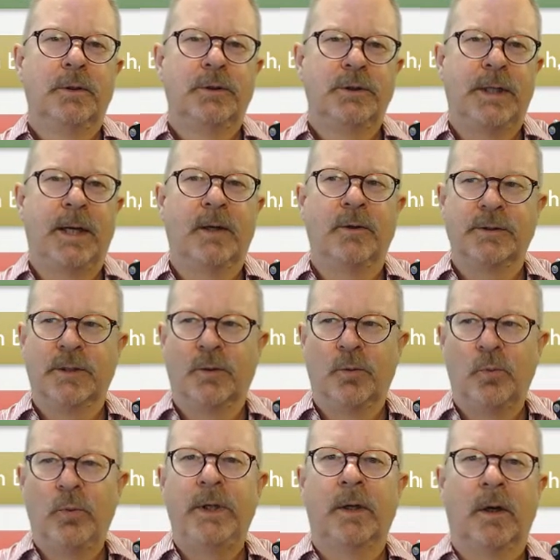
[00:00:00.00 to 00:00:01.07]
channels,
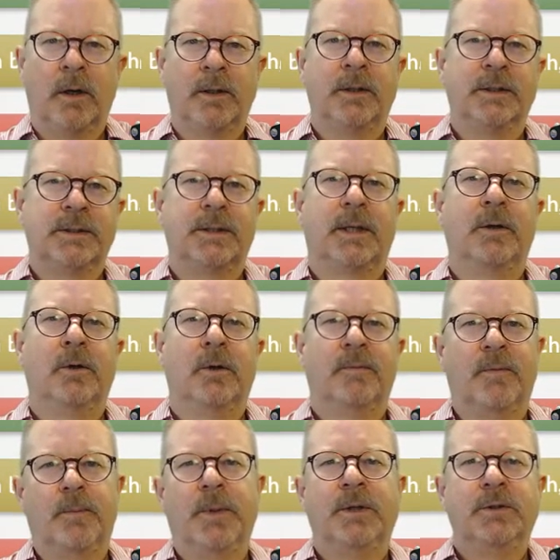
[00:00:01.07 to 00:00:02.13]
that we are in the center
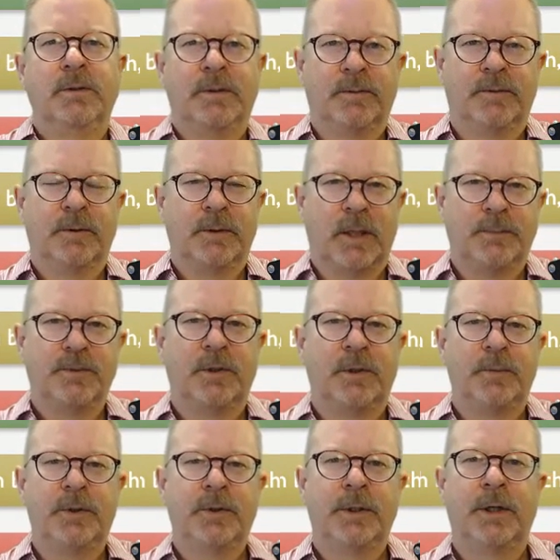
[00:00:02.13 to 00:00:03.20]
of a bunch of different types of
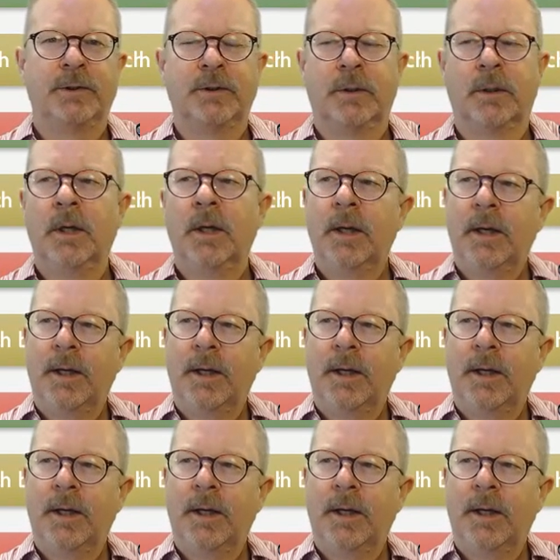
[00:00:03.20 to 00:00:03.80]
communication.